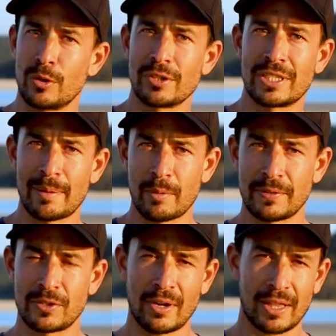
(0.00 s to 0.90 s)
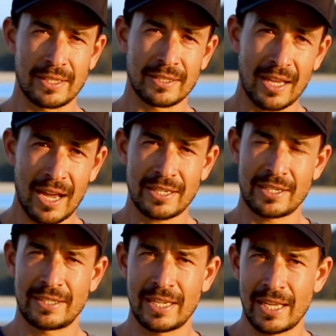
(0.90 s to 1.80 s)
doorstep of Australia's
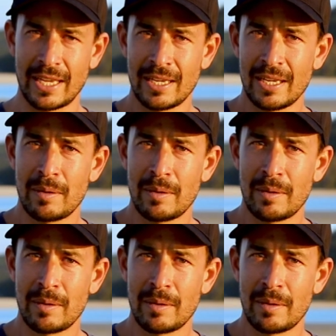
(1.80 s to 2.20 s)
largest city,